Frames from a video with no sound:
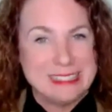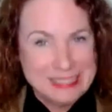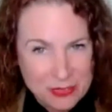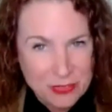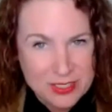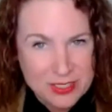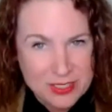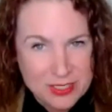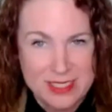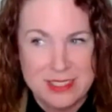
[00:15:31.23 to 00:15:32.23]
Difference
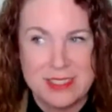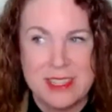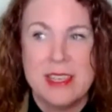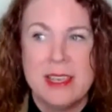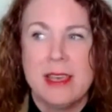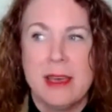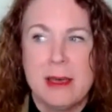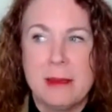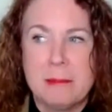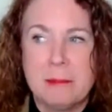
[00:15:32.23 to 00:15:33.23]
is,
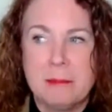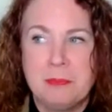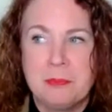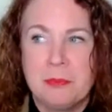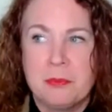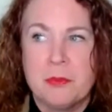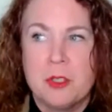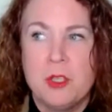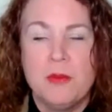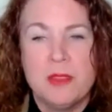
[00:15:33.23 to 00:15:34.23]

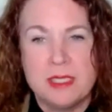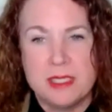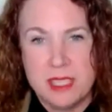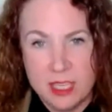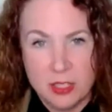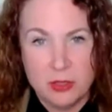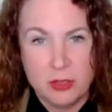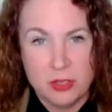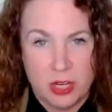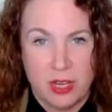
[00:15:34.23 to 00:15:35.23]
you have a
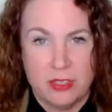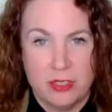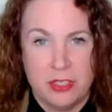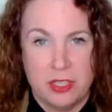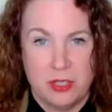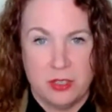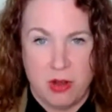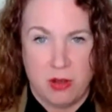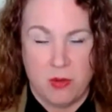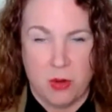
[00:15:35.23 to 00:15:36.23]
singular judge in a
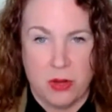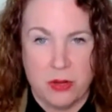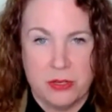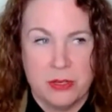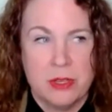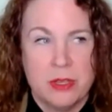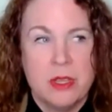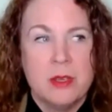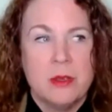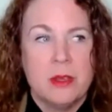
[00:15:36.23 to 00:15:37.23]
trial court.
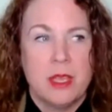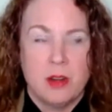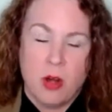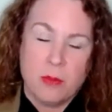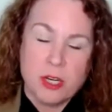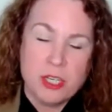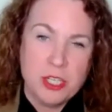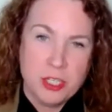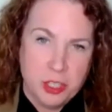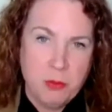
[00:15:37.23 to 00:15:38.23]
In an
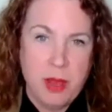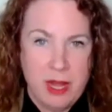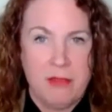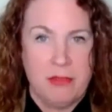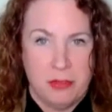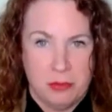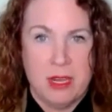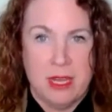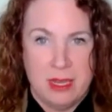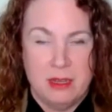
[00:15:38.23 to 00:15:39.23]
arbitration, you might have
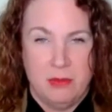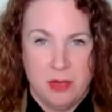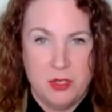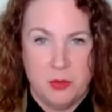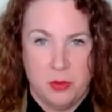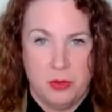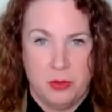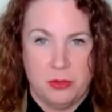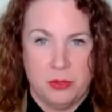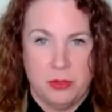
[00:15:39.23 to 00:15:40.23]
3
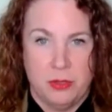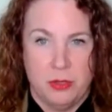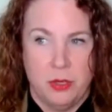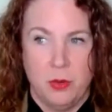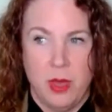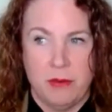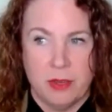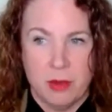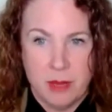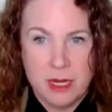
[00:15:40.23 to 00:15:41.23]
individuals who have
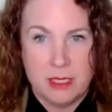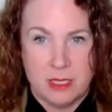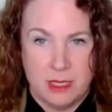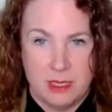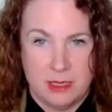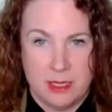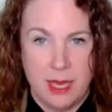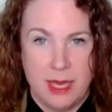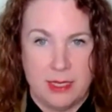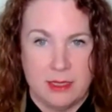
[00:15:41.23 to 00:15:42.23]
committed to these
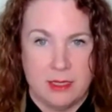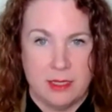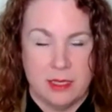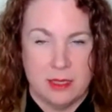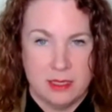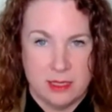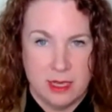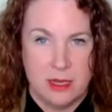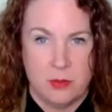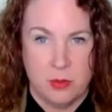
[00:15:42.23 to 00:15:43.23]
dates to get these
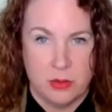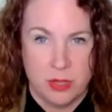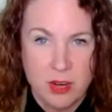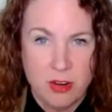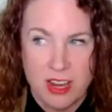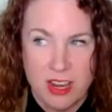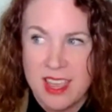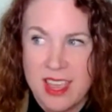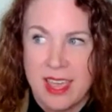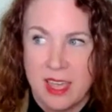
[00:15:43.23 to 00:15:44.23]
done and with the hearing.
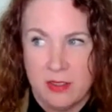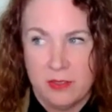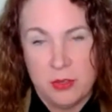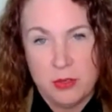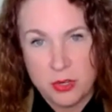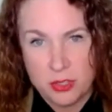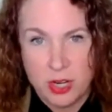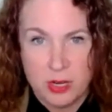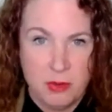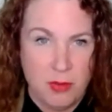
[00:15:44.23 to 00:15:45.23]
And if you start
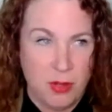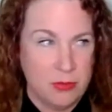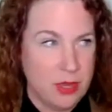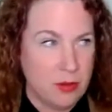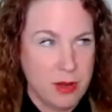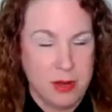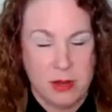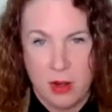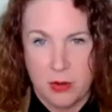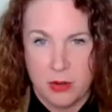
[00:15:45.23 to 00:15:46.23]
trying to move all of that around,
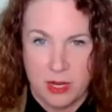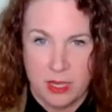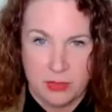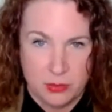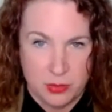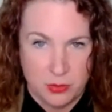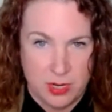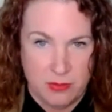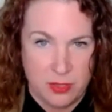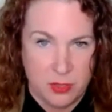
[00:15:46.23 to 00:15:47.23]
how are you going to get those 3
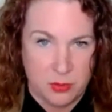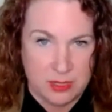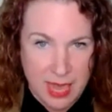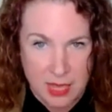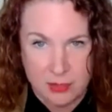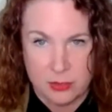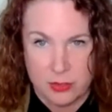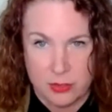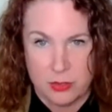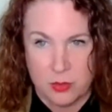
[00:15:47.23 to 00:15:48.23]
individuals'
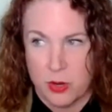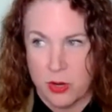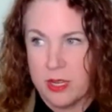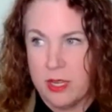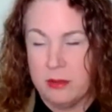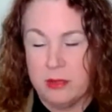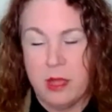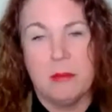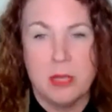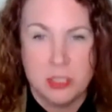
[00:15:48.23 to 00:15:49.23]
calendars all squared again,
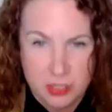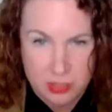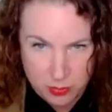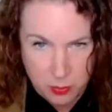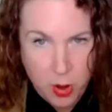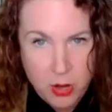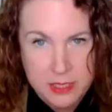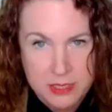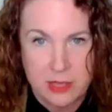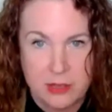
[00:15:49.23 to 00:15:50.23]
not much less all the
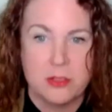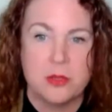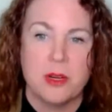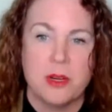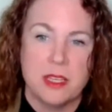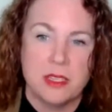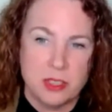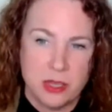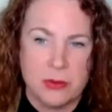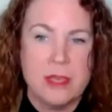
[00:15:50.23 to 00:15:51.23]
parties' calendars squared again?
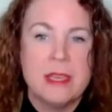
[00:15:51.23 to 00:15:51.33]
So